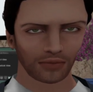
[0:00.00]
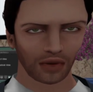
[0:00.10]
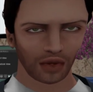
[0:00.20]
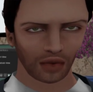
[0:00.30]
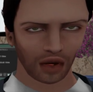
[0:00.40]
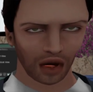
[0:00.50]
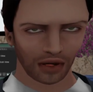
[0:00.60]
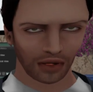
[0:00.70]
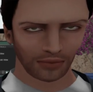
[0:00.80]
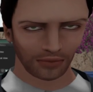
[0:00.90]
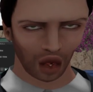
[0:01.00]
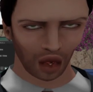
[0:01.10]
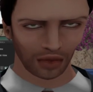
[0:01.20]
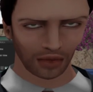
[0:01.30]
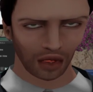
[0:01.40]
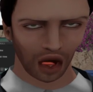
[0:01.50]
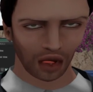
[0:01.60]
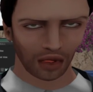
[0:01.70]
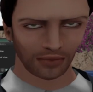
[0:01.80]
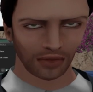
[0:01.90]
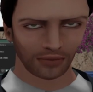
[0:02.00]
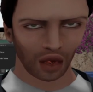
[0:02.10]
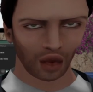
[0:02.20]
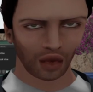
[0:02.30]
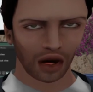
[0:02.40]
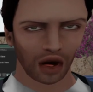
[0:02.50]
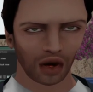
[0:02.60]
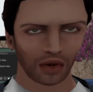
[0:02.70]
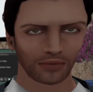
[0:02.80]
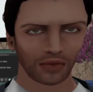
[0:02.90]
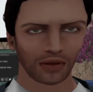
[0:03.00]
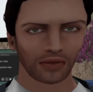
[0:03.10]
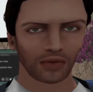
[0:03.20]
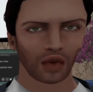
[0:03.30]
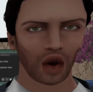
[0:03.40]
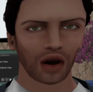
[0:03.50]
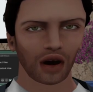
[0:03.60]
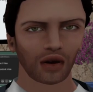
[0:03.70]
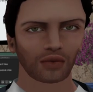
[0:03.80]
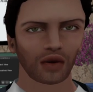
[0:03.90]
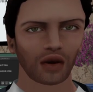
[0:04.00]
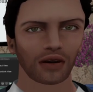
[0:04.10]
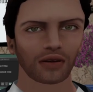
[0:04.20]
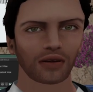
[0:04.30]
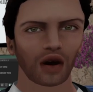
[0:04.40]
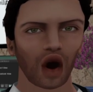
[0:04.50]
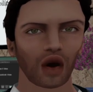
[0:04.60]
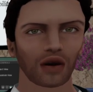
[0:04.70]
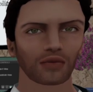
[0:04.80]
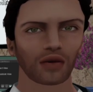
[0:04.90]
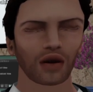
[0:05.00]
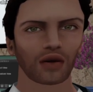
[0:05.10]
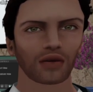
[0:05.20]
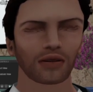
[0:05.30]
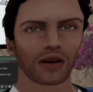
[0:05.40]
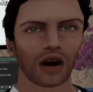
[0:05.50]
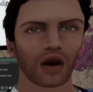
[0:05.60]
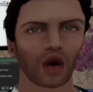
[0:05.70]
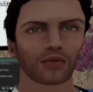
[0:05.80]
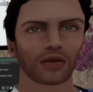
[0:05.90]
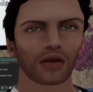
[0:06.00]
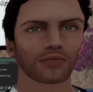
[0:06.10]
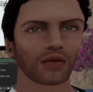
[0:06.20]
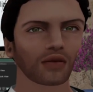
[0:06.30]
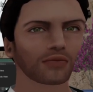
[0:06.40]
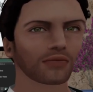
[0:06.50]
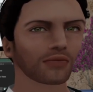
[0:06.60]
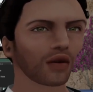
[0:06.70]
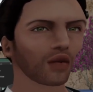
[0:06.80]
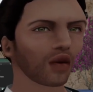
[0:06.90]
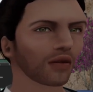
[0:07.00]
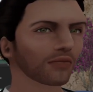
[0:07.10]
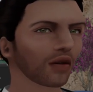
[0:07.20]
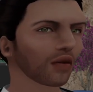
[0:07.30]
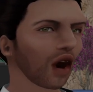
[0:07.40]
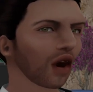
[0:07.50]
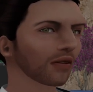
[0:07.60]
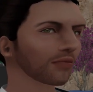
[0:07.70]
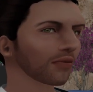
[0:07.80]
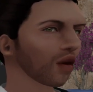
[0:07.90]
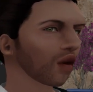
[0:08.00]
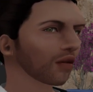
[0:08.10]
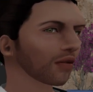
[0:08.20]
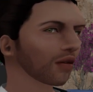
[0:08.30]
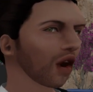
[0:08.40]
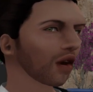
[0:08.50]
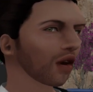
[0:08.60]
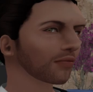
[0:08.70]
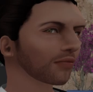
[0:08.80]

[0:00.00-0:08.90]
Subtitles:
They want me just to be there and not dying alone. And this is why it's such a topic that touched me so many times.